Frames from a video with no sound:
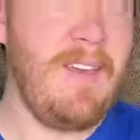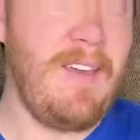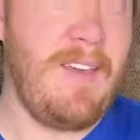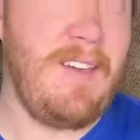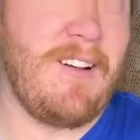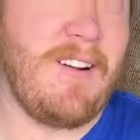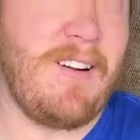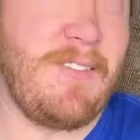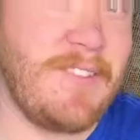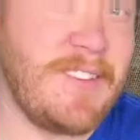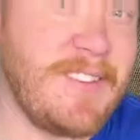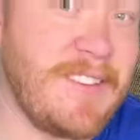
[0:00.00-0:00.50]

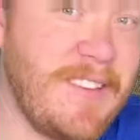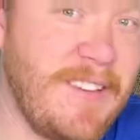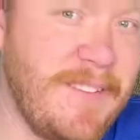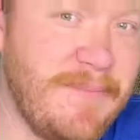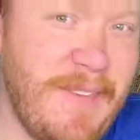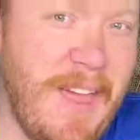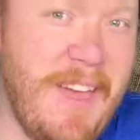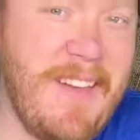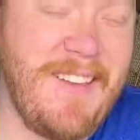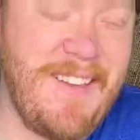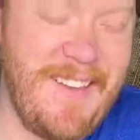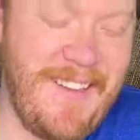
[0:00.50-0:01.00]
Obviously,
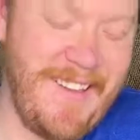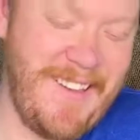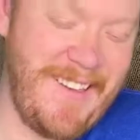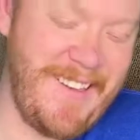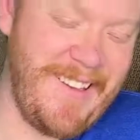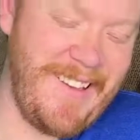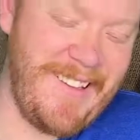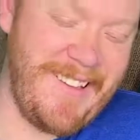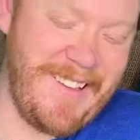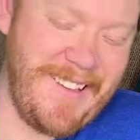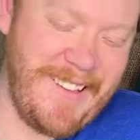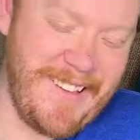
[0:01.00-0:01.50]

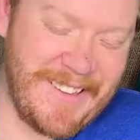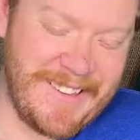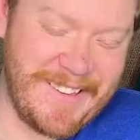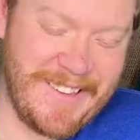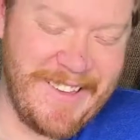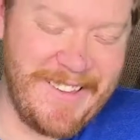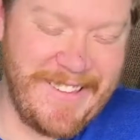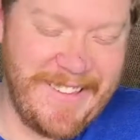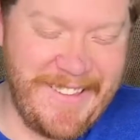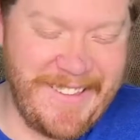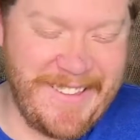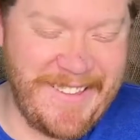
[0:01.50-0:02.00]

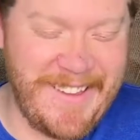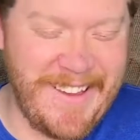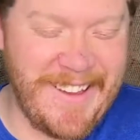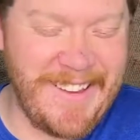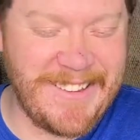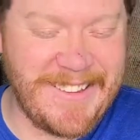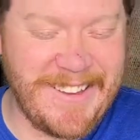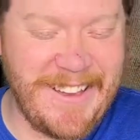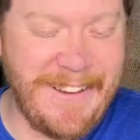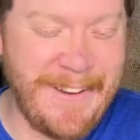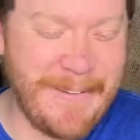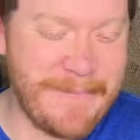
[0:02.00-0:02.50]

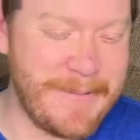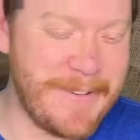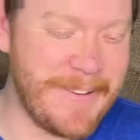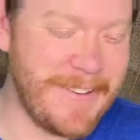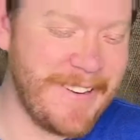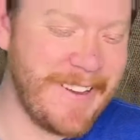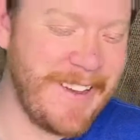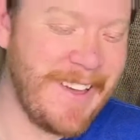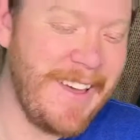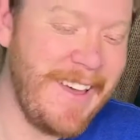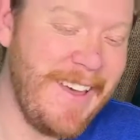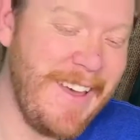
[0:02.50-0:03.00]
things
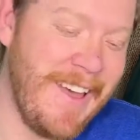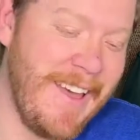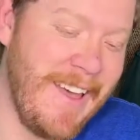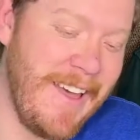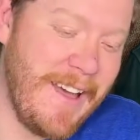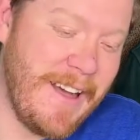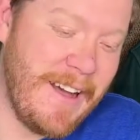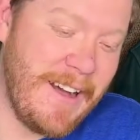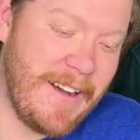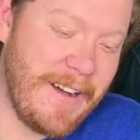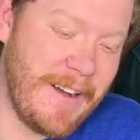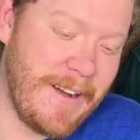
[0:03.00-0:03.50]
happened.
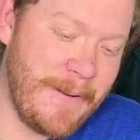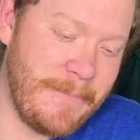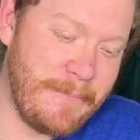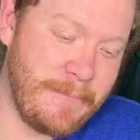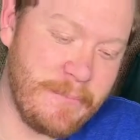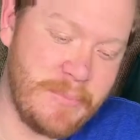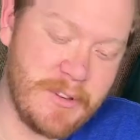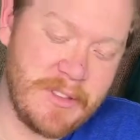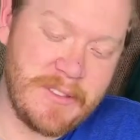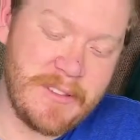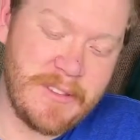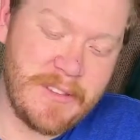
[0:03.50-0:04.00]

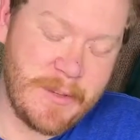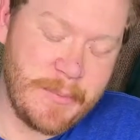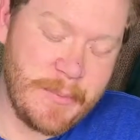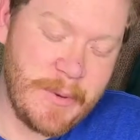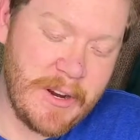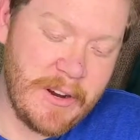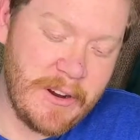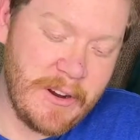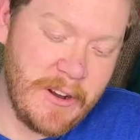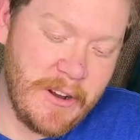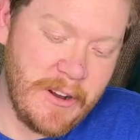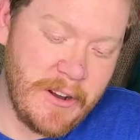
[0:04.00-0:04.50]
Put this
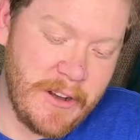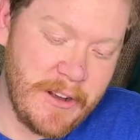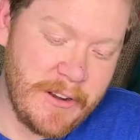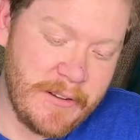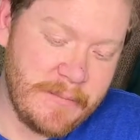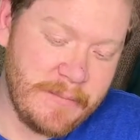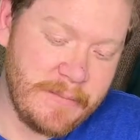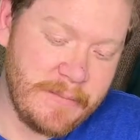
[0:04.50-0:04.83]
pair on,